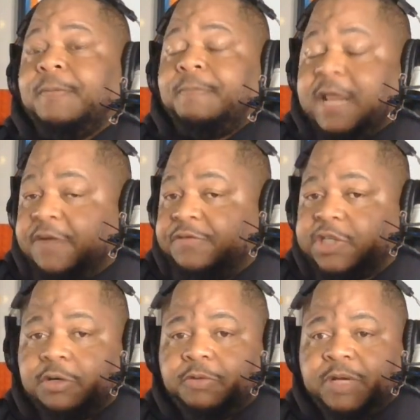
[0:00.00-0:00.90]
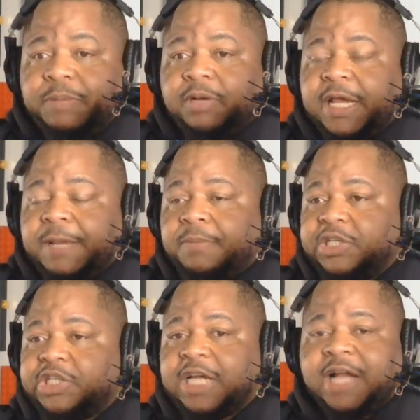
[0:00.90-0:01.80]
They never showed the replay, but
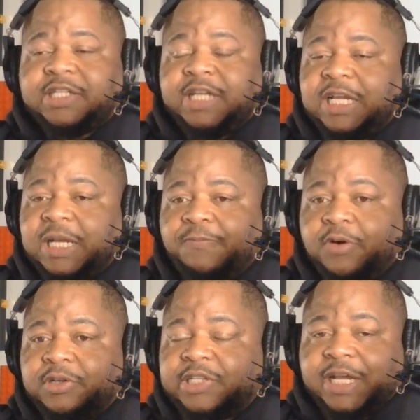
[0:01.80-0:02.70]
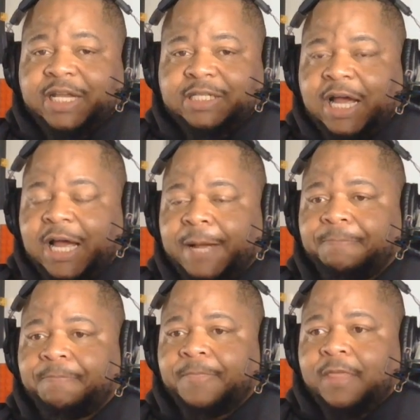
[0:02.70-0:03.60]
she got teed up for a second time.
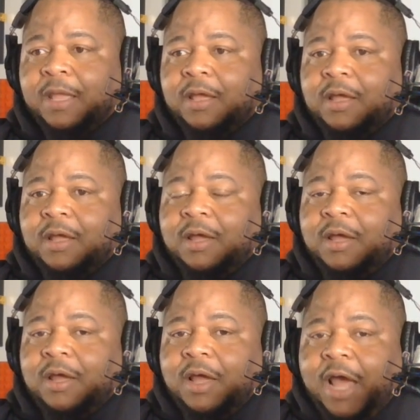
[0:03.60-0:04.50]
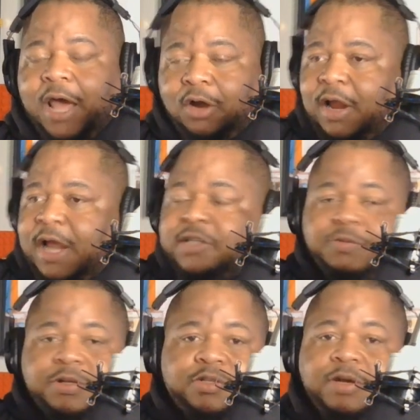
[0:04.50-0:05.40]
And her ass
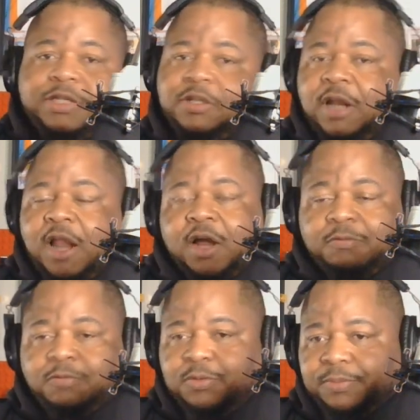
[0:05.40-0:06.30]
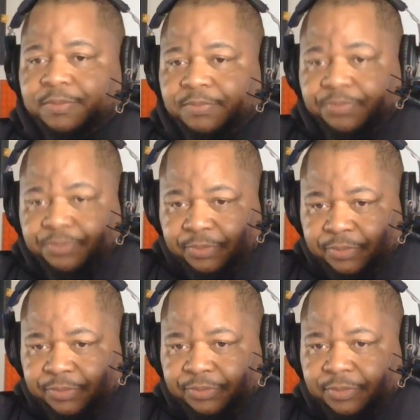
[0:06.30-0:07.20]
went straight to the locker room.
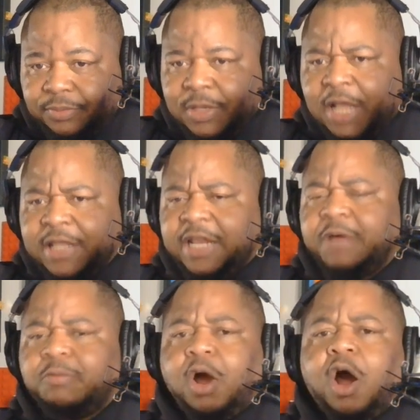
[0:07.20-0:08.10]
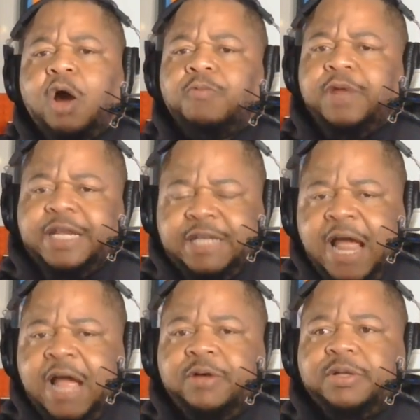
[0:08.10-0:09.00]
Now, they were already
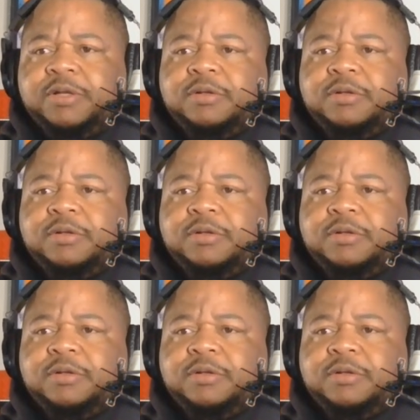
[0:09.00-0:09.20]
down.